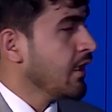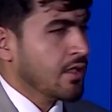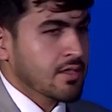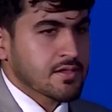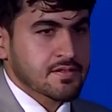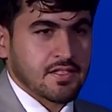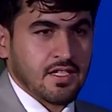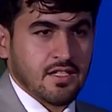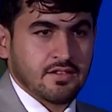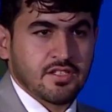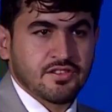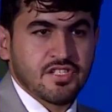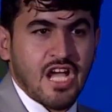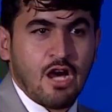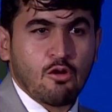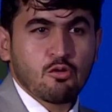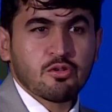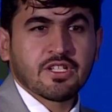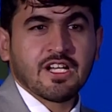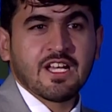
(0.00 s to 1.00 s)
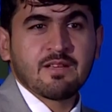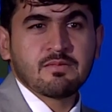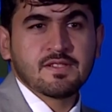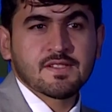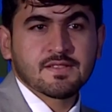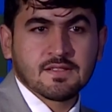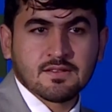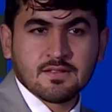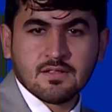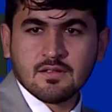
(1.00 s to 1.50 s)
See, the downtime
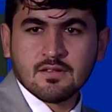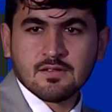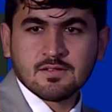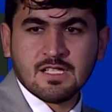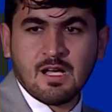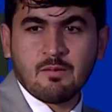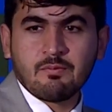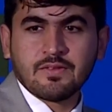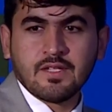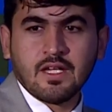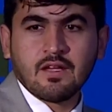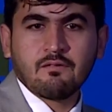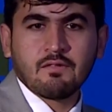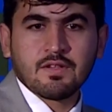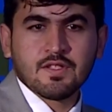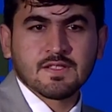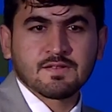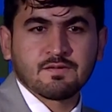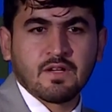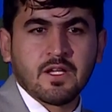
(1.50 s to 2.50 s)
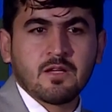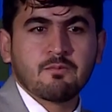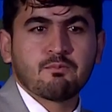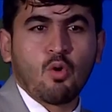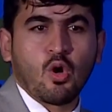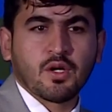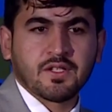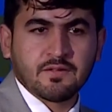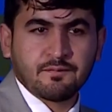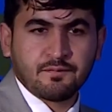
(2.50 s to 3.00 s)
is something which is very
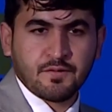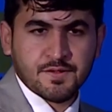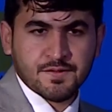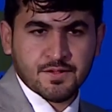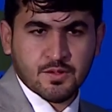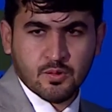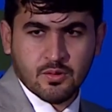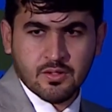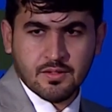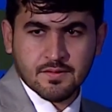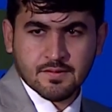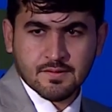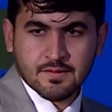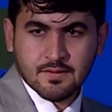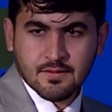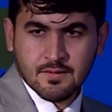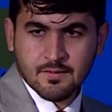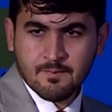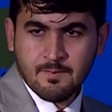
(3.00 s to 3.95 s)
important for students.